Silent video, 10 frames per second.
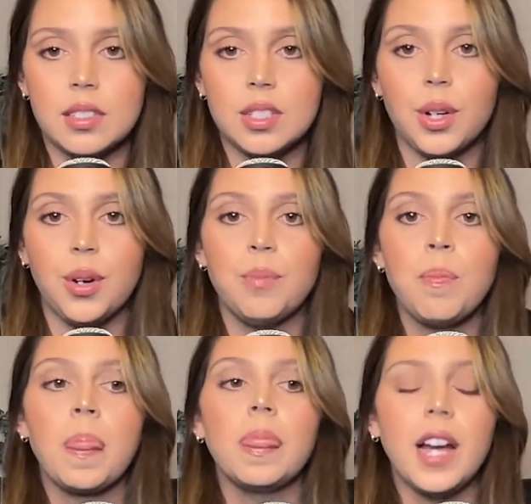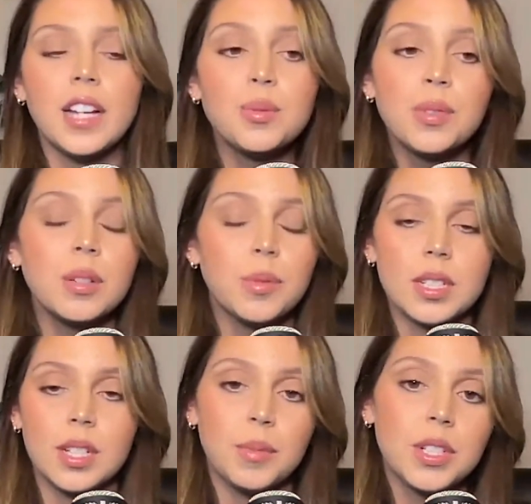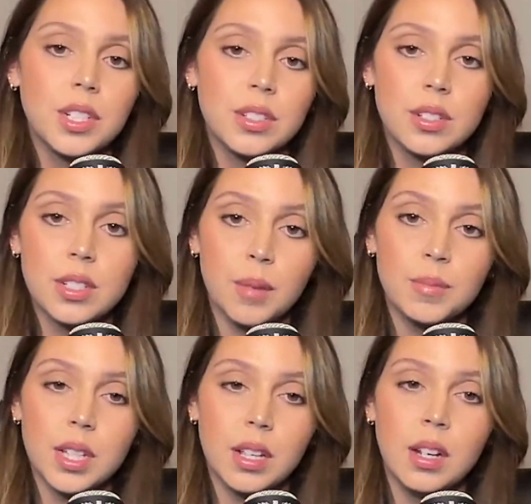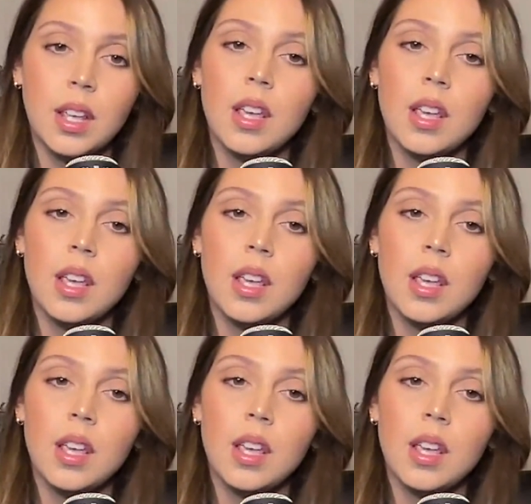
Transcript: So that's really where Summit Chasers comes in.